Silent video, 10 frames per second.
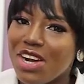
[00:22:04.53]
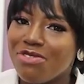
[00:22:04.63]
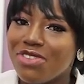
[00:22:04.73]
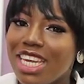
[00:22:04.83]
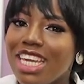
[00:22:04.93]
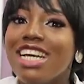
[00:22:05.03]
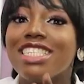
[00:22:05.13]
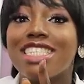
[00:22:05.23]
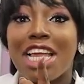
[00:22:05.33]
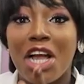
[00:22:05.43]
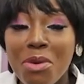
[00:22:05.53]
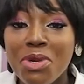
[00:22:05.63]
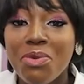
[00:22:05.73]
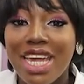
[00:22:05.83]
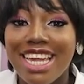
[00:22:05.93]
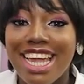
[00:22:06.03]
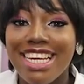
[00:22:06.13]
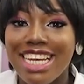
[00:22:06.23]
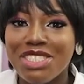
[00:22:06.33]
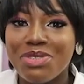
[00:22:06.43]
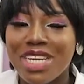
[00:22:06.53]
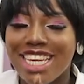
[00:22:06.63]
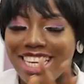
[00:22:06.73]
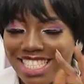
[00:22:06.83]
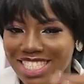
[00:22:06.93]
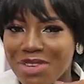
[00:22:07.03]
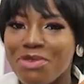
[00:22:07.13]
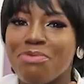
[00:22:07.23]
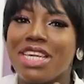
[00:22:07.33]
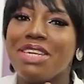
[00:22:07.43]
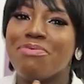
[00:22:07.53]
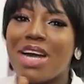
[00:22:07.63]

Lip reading: Convy. Till I come your way again next week, stay with me.